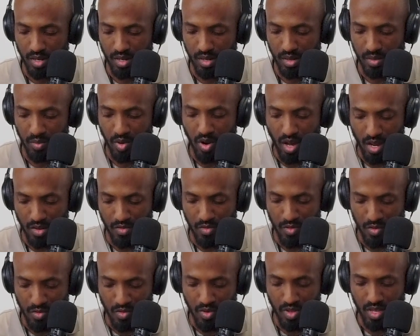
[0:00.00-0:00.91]
I'm proud of
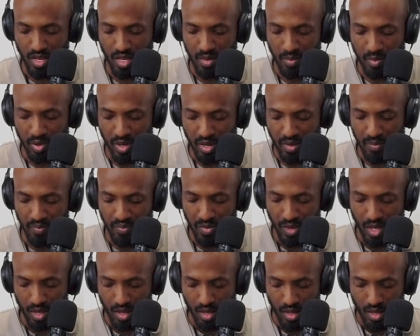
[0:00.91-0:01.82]
you for that. But
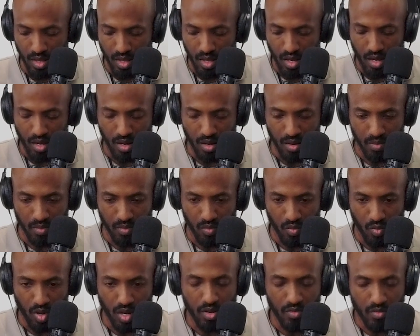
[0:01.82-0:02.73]

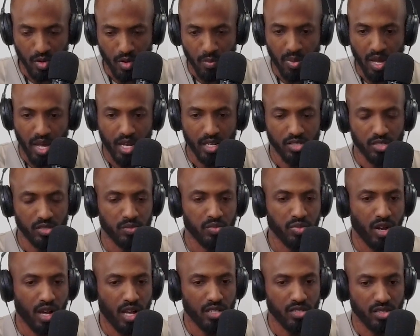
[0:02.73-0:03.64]
one of your passion
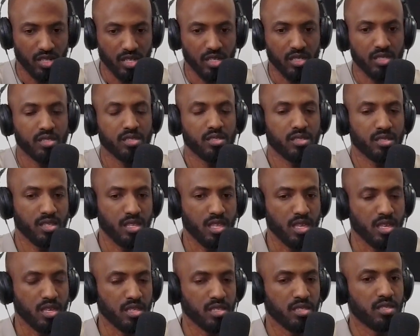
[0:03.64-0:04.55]
projects
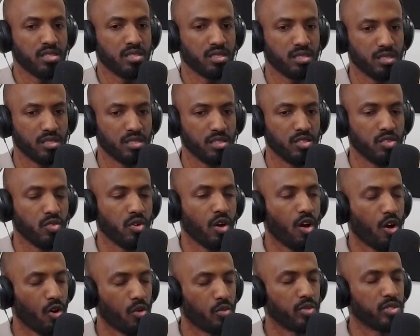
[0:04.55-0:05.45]
is the new
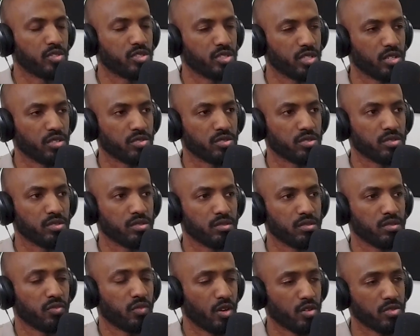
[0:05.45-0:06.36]
homeless shelter,
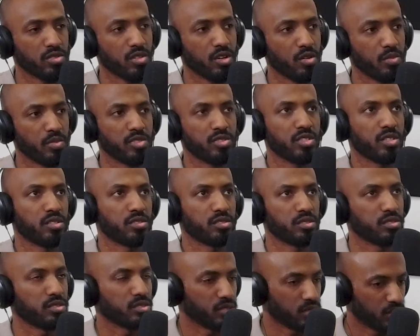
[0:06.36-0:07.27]
the first homeless
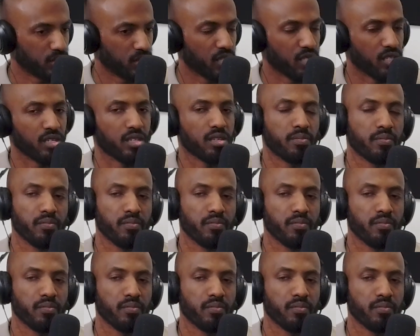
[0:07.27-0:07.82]
shelter in the city.